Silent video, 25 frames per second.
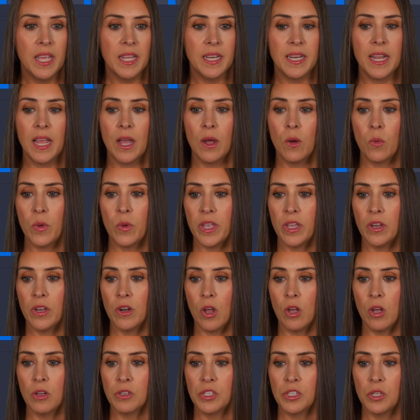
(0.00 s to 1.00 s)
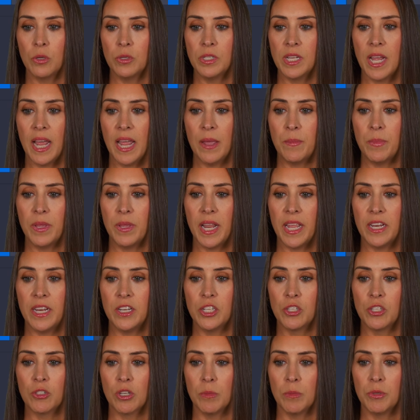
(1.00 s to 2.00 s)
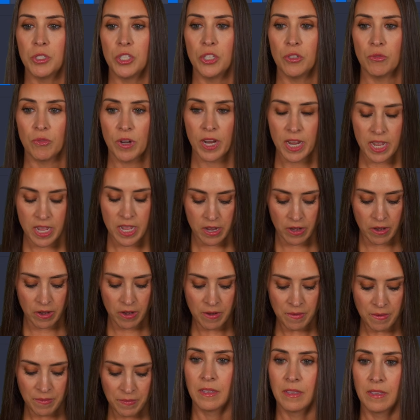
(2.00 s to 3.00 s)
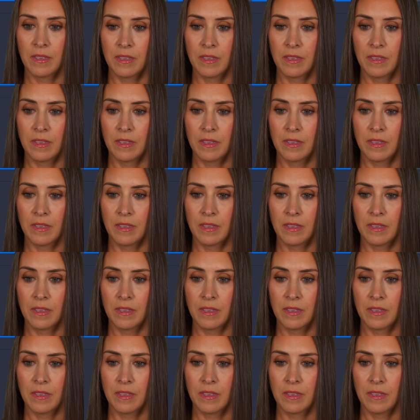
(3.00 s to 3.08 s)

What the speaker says: Now we can also type in a description right here.